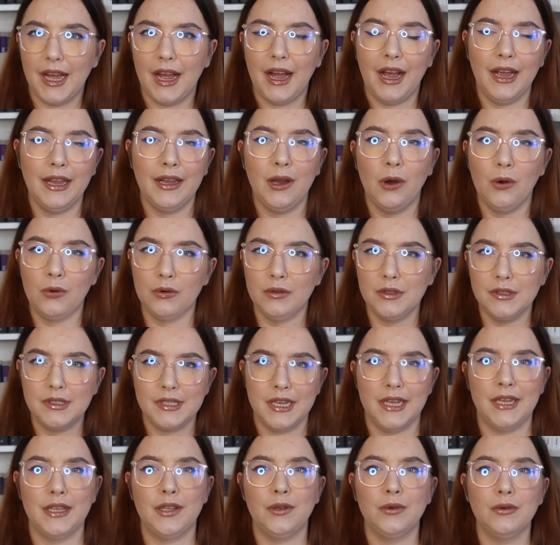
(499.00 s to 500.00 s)
I only
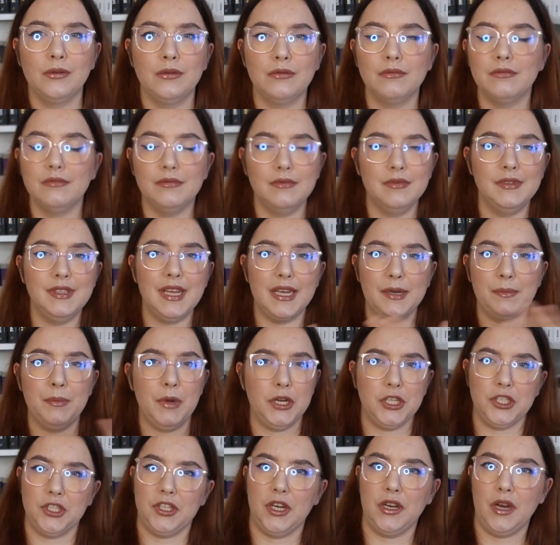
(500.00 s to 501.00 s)
tell you that
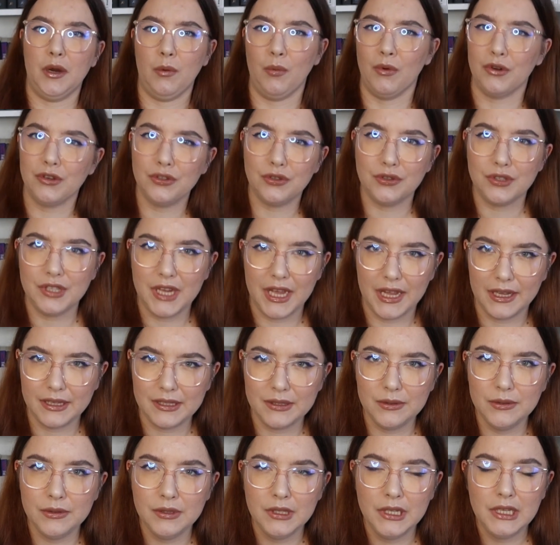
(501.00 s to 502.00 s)
much that I want to tell
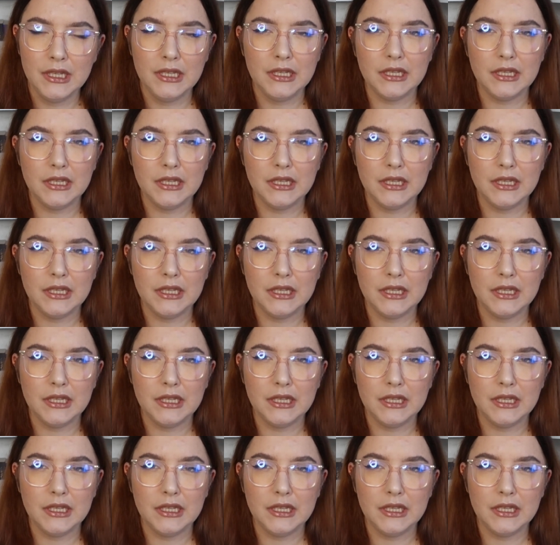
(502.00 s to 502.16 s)
you,